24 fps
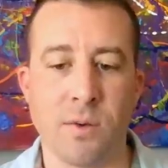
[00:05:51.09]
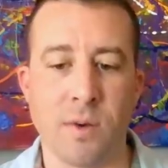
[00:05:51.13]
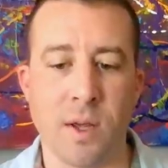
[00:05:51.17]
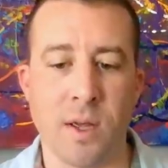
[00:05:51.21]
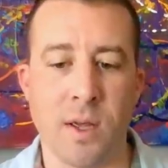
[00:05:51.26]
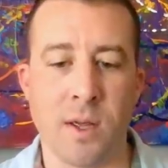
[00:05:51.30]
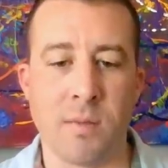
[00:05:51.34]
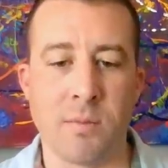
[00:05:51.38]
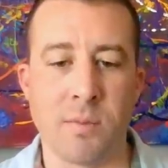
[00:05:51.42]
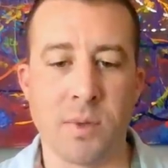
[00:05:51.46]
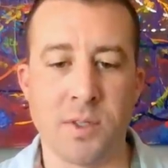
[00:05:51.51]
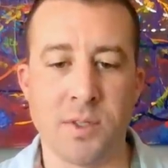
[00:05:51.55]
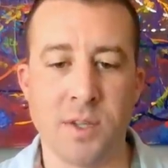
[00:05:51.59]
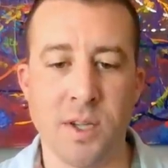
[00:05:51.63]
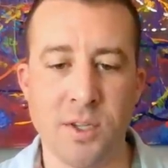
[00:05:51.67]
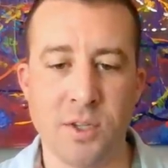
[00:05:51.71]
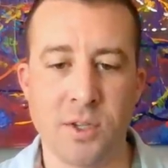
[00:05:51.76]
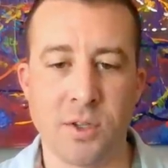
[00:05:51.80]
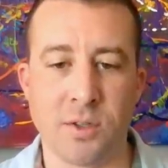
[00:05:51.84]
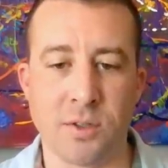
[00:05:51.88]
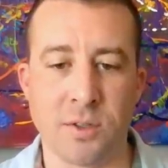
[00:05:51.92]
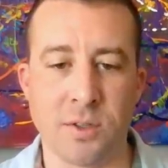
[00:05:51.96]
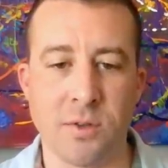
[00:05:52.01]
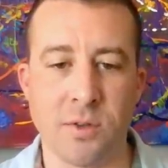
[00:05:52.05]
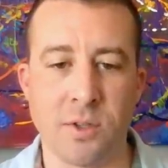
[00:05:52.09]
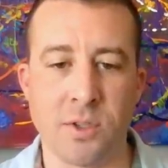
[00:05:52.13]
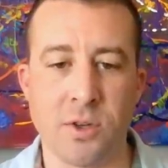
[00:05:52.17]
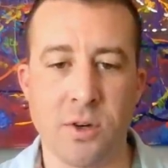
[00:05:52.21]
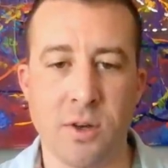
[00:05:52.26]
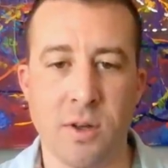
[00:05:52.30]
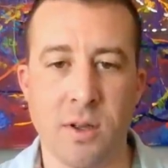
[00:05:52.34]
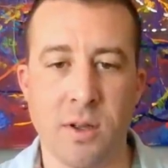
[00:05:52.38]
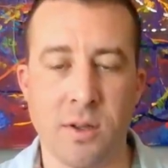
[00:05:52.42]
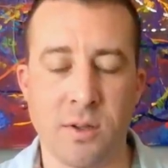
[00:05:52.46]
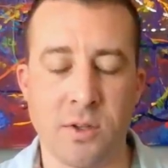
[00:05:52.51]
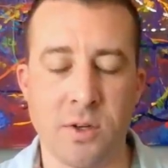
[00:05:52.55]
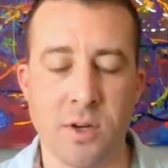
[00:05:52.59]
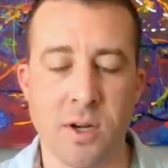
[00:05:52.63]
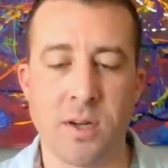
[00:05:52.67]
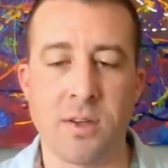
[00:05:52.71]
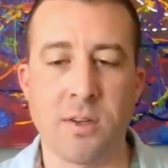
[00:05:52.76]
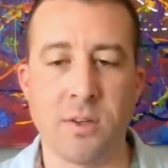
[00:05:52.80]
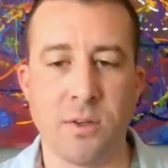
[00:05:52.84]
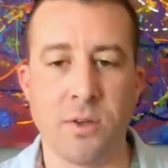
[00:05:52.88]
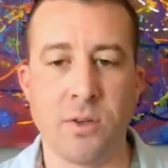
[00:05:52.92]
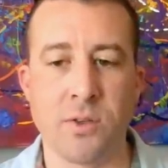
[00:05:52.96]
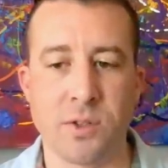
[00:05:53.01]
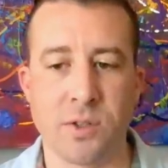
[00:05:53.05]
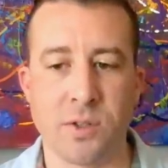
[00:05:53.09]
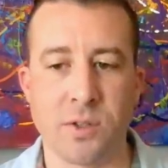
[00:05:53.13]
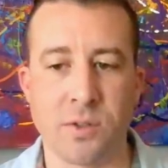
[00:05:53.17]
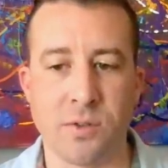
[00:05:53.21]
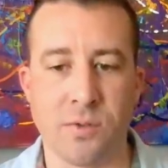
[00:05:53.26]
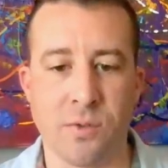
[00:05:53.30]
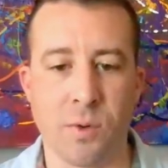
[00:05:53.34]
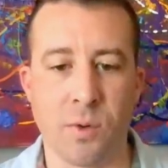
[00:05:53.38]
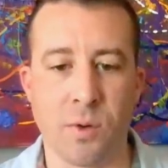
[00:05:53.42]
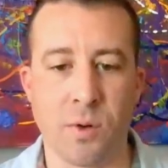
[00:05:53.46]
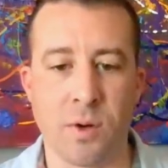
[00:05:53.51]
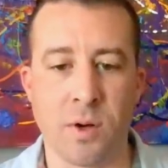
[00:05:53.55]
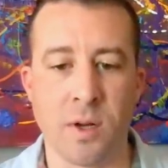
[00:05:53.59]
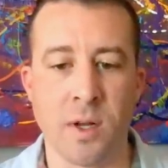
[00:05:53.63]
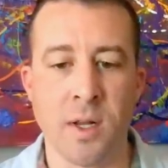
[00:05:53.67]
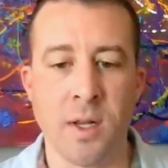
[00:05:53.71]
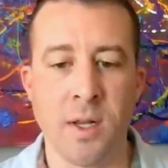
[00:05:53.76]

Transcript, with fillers: and potential to attra- attract users for